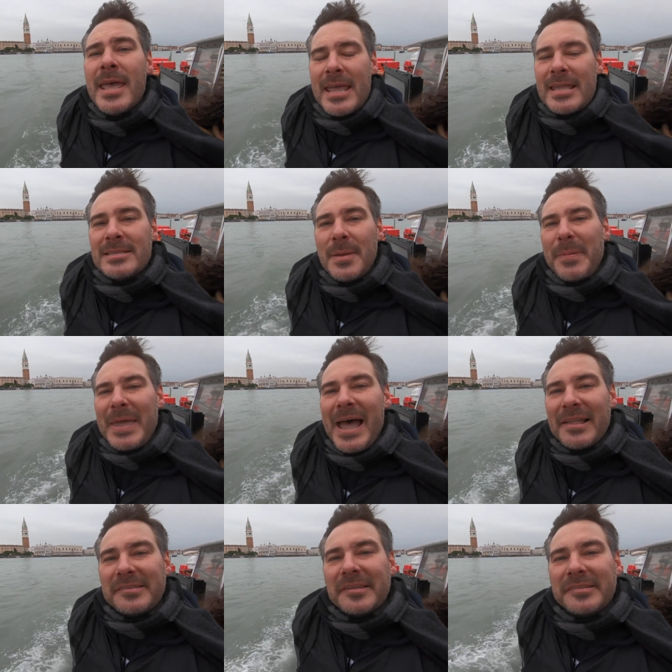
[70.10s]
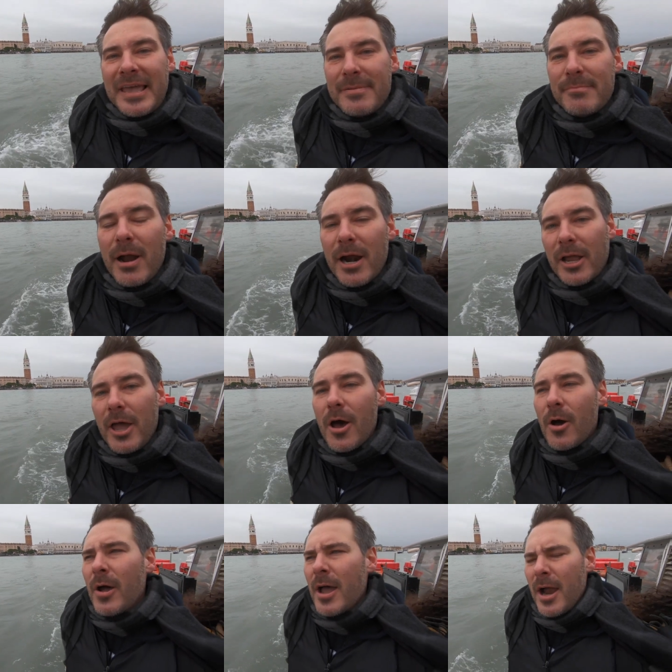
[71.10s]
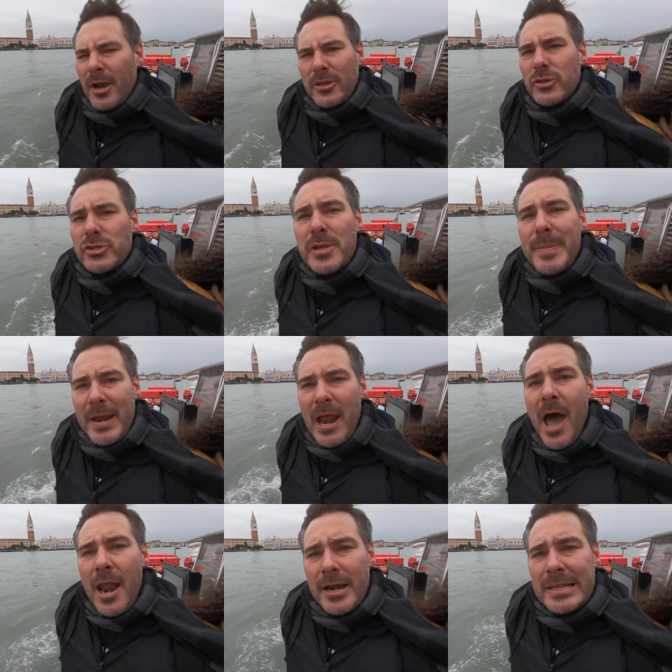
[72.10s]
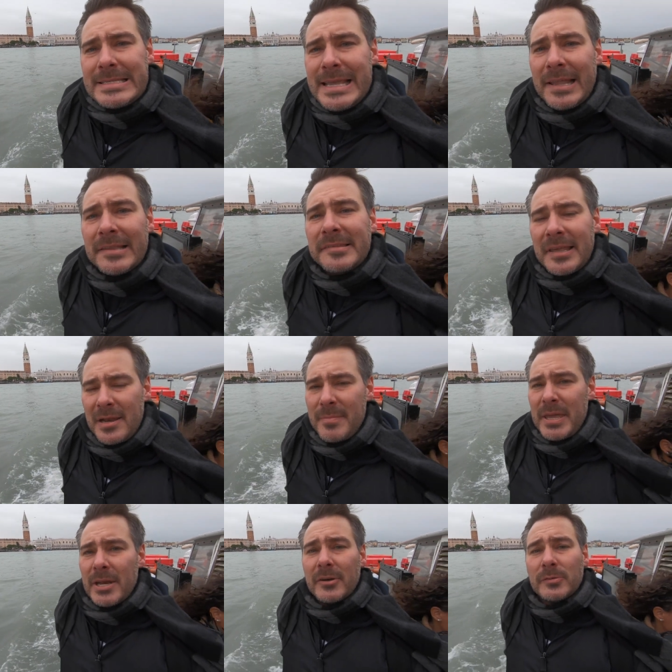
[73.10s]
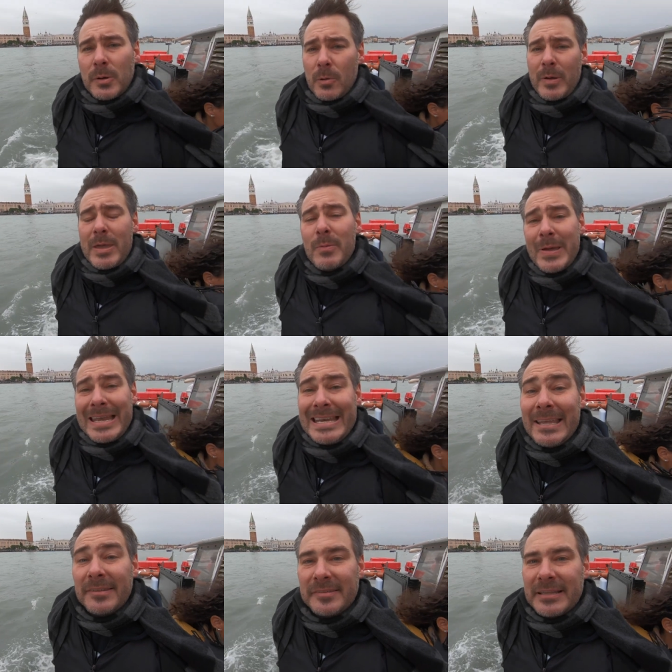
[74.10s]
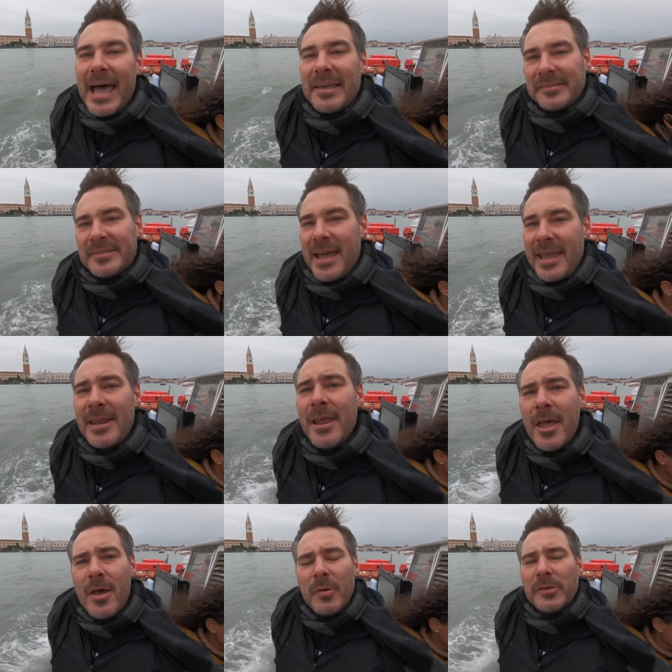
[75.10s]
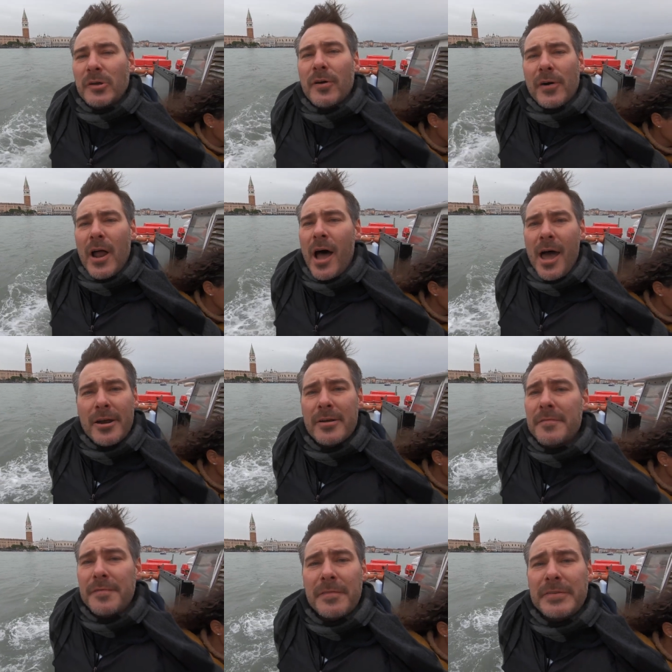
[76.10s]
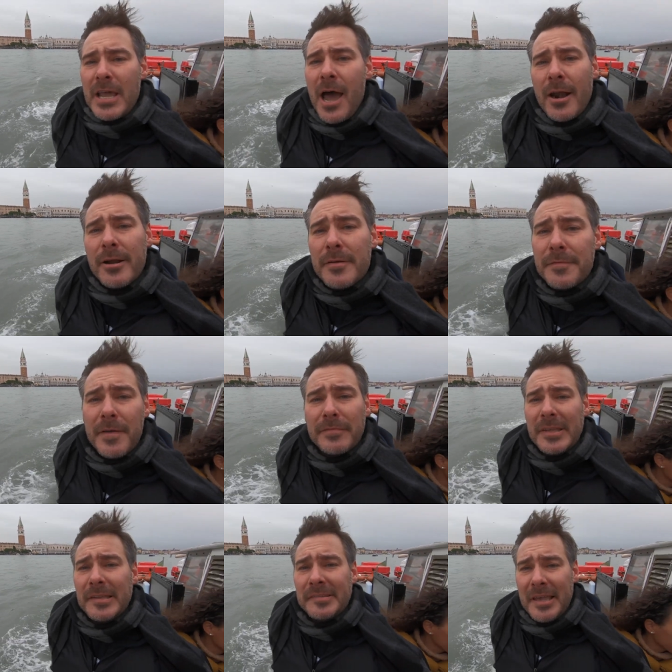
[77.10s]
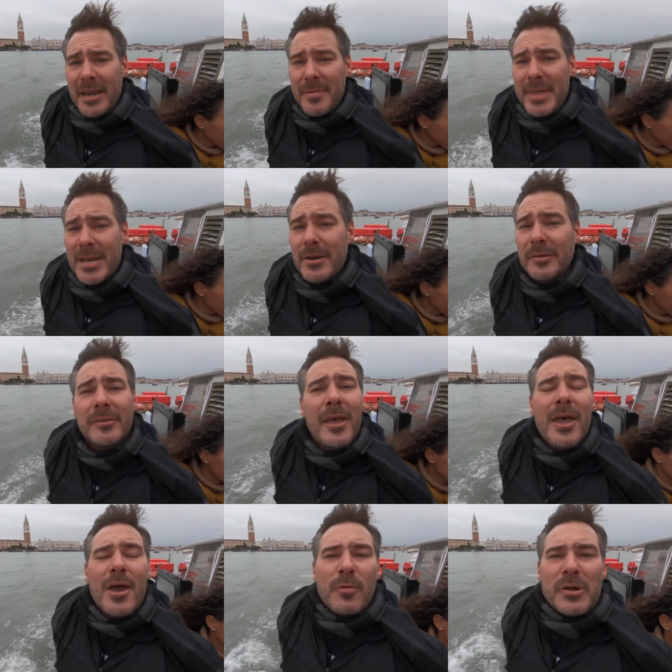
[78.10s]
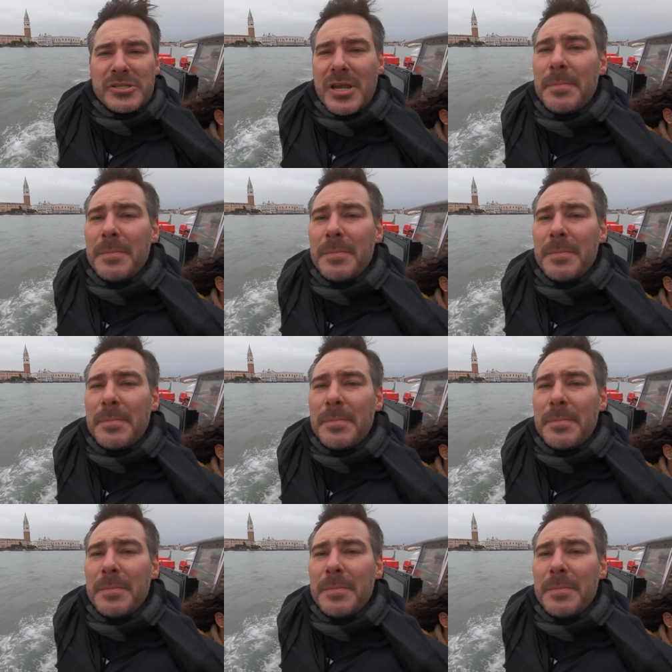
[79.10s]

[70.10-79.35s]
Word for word: into Piazza San Marco are usually about one hundred ten centimeters. What we witnessed last night was over one hundred fifty, one hundred fifty centimeters, which